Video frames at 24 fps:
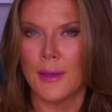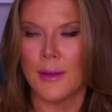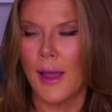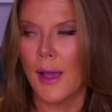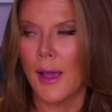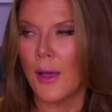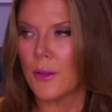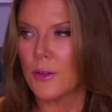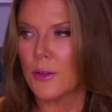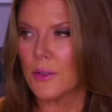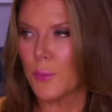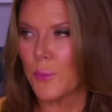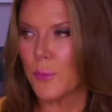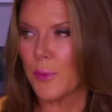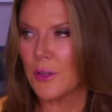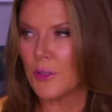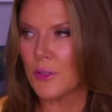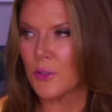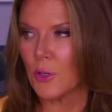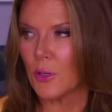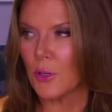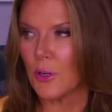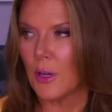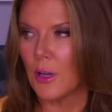And now there's a
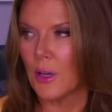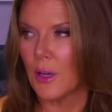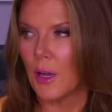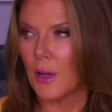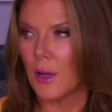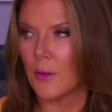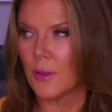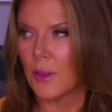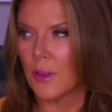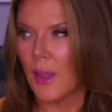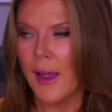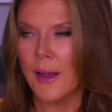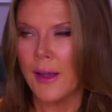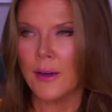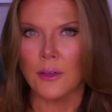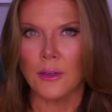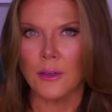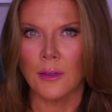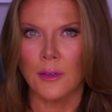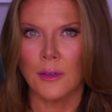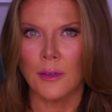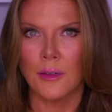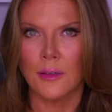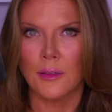picture of a
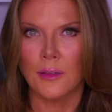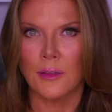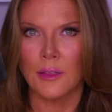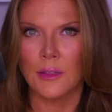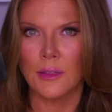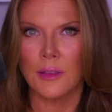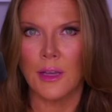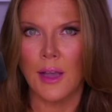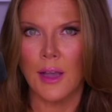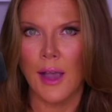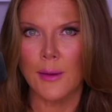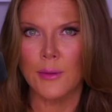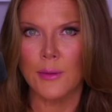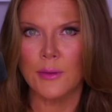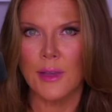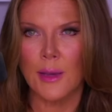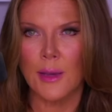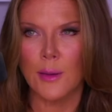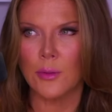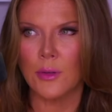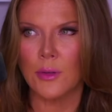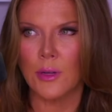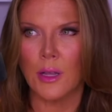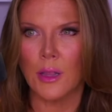ladder that the guy was
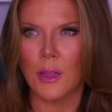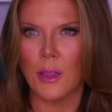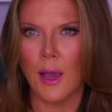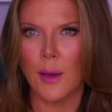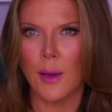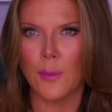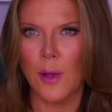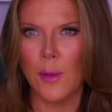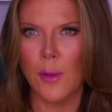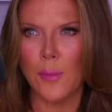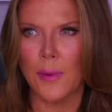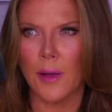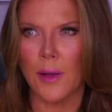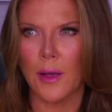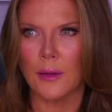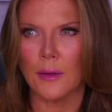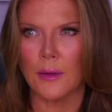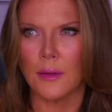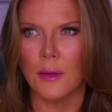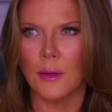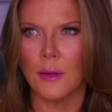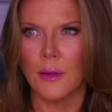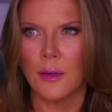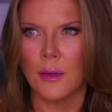able to climb up
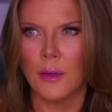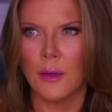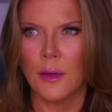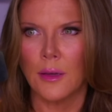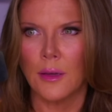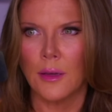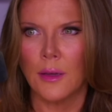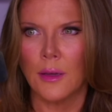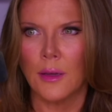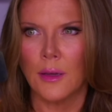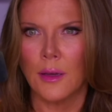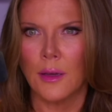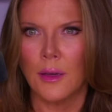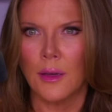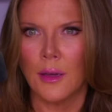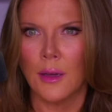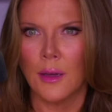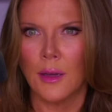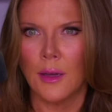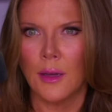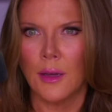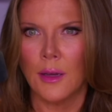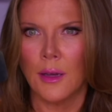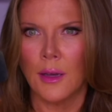on.
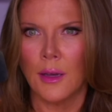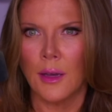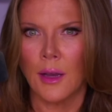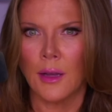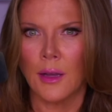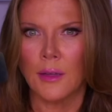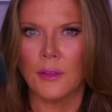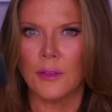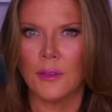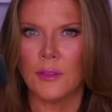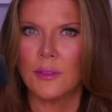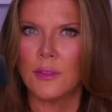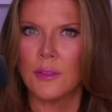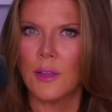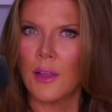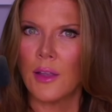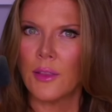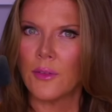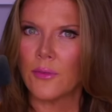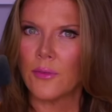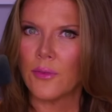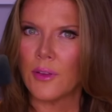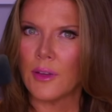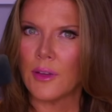And you
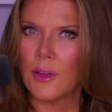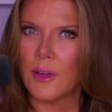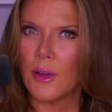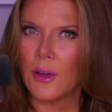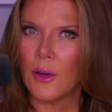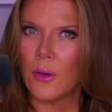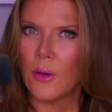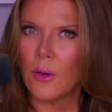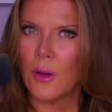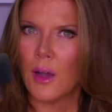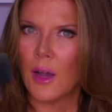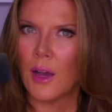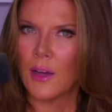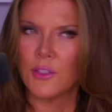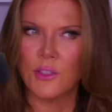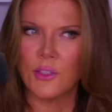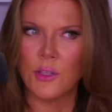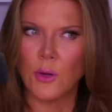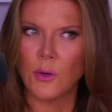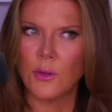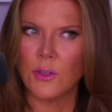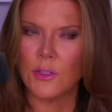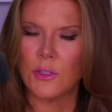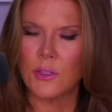saw the video. I
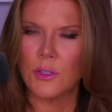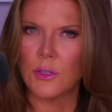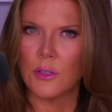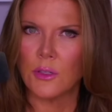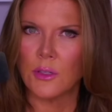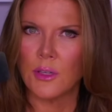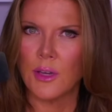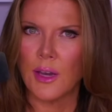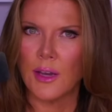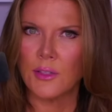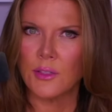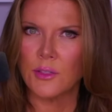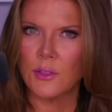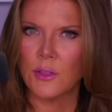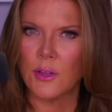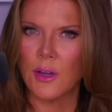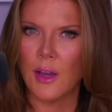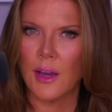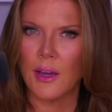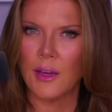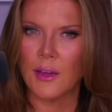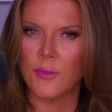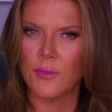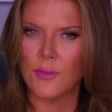showed it to you
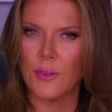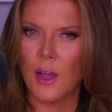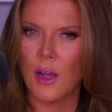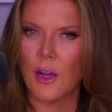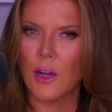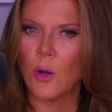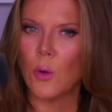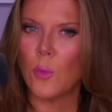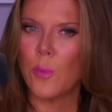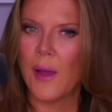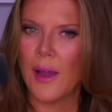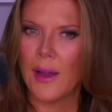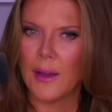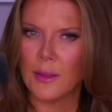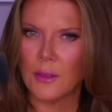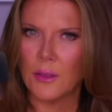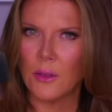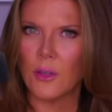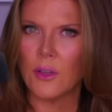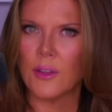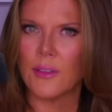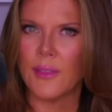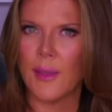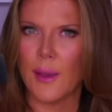yesterday. If not, go back
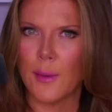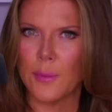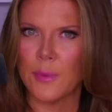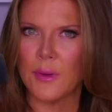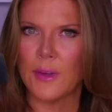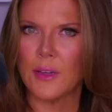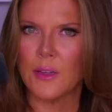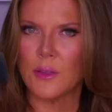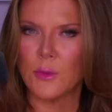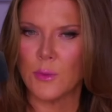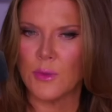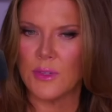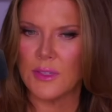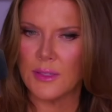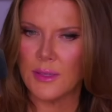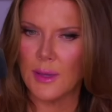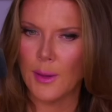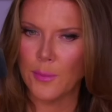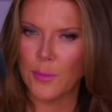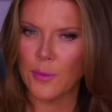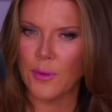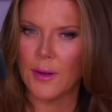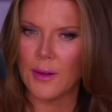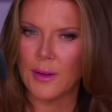and look at that because we
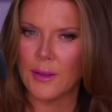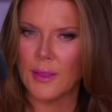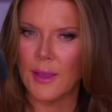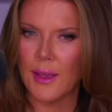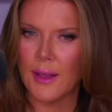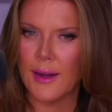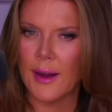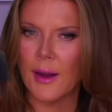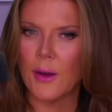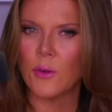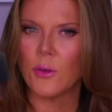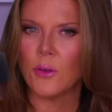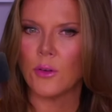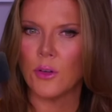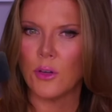separated that out.